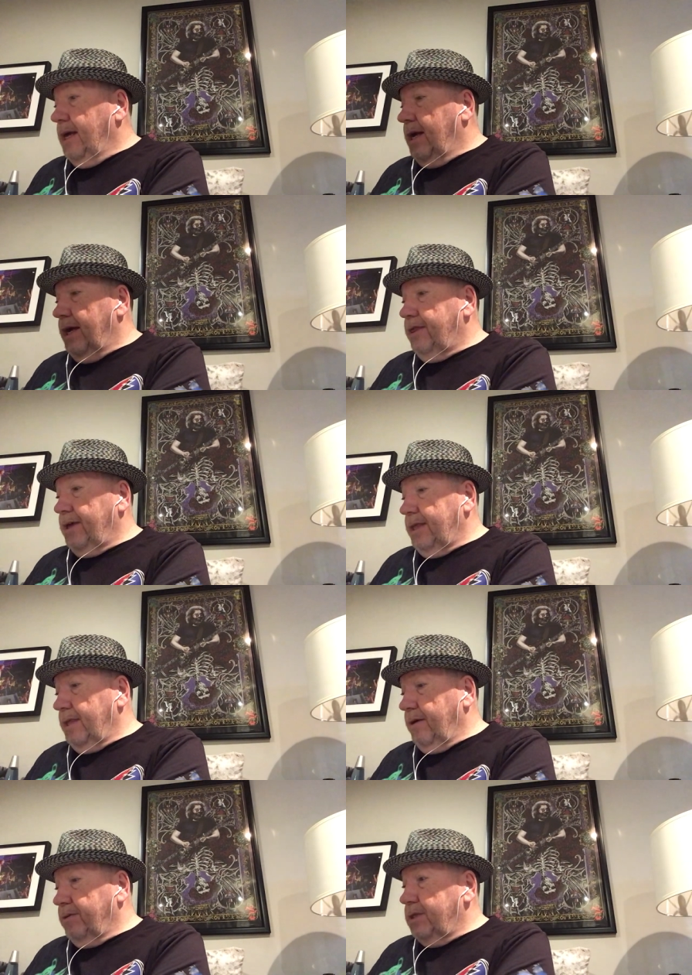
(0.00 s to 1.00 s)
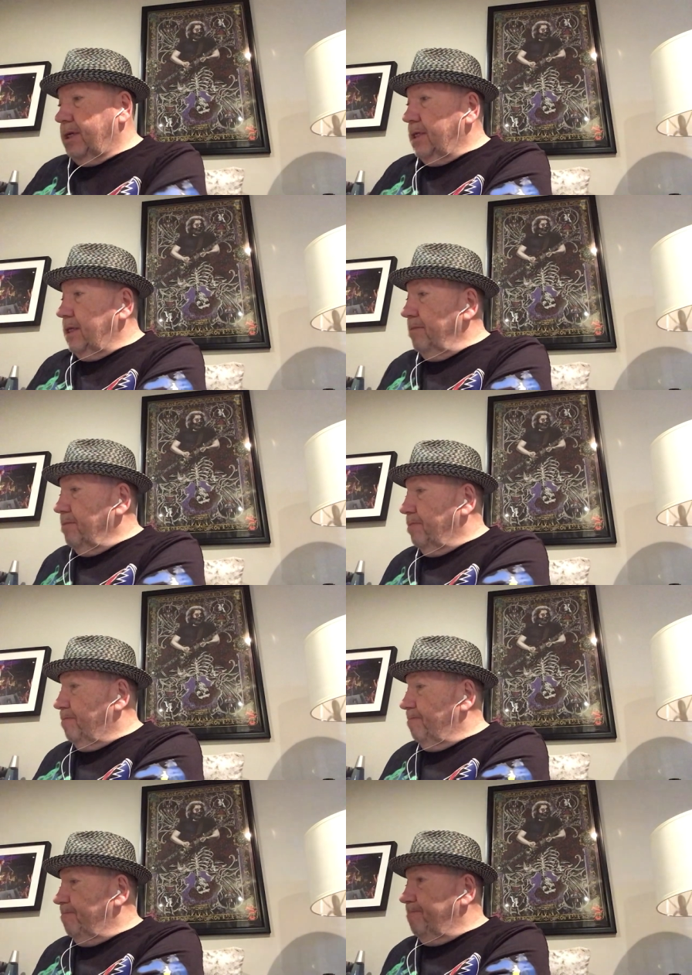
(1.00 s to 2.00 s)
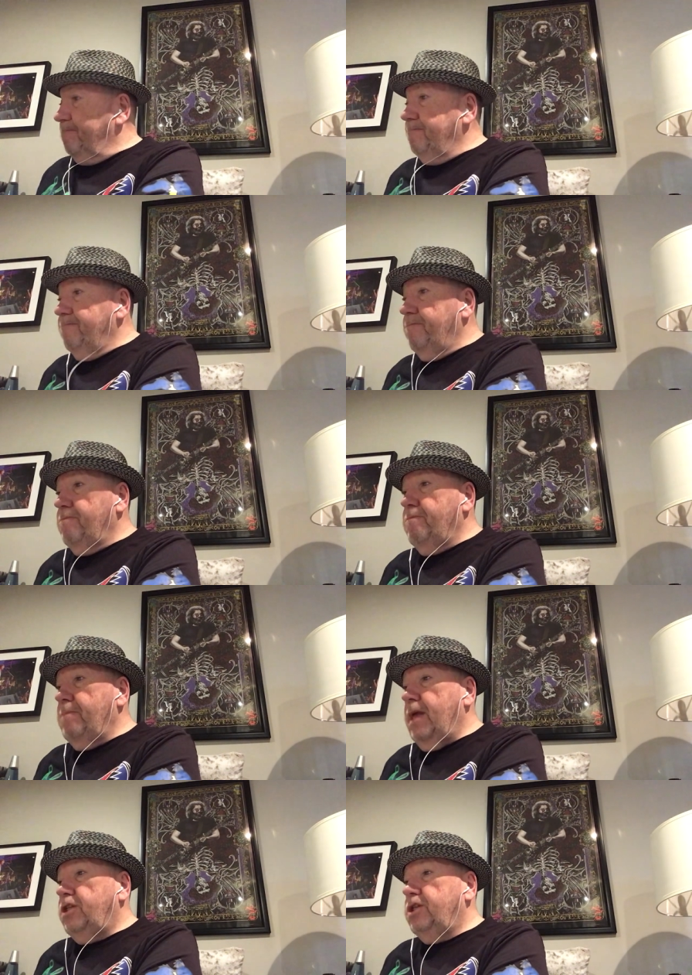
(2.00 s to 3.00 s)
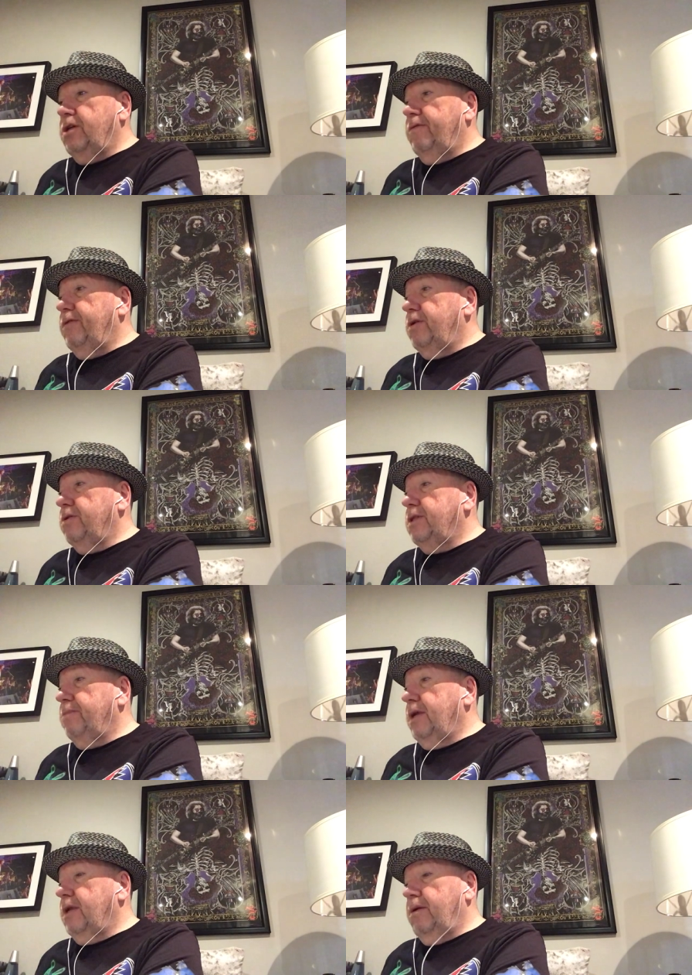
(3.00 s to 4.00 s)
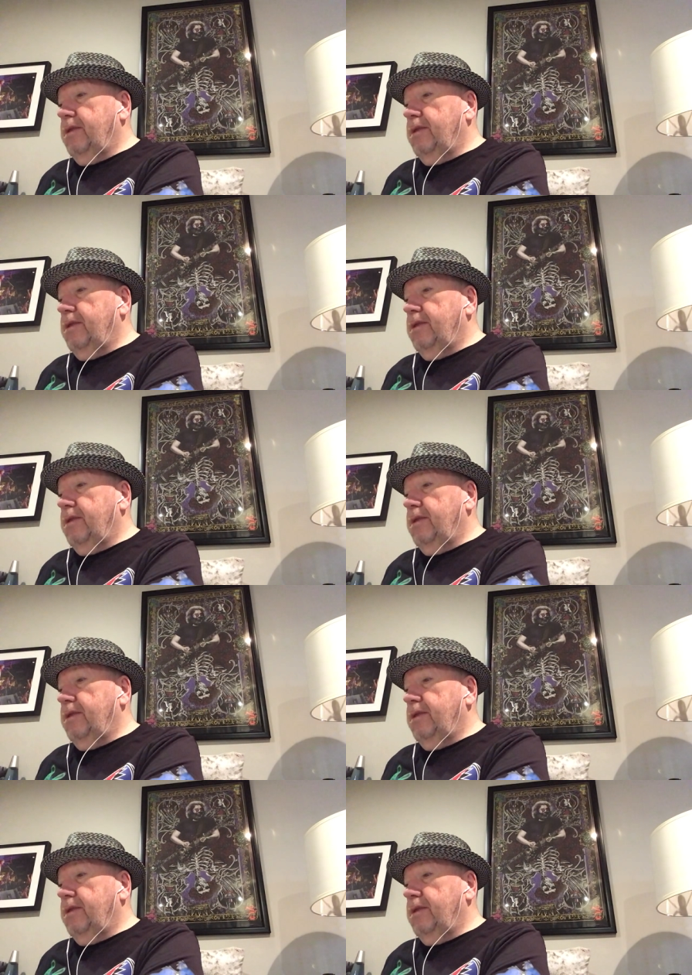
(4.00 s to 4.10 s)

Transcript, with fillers: I thought there was uh, some mention of it or something in here.